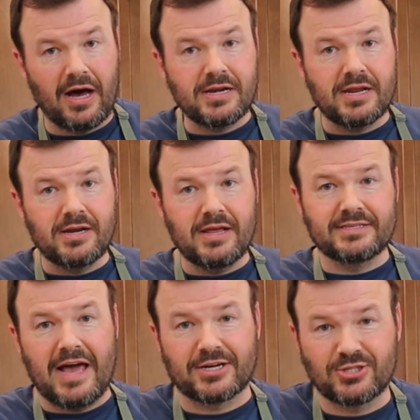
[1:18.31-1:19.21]
onion
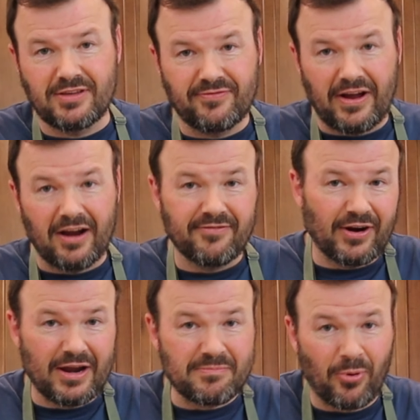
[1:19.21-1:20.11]
is actually very,
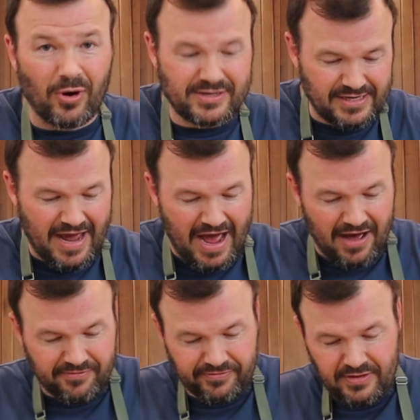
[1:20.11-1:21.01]
very important to
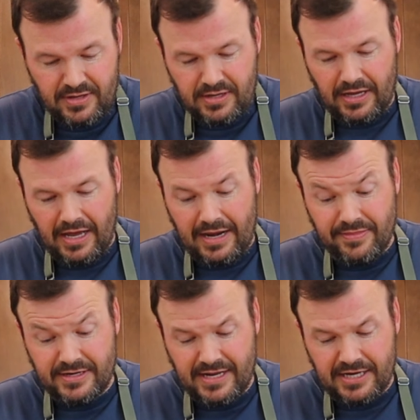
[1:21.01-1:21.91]
have
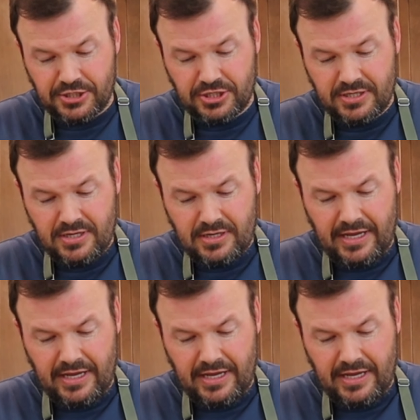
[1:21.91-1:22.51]
in the dish.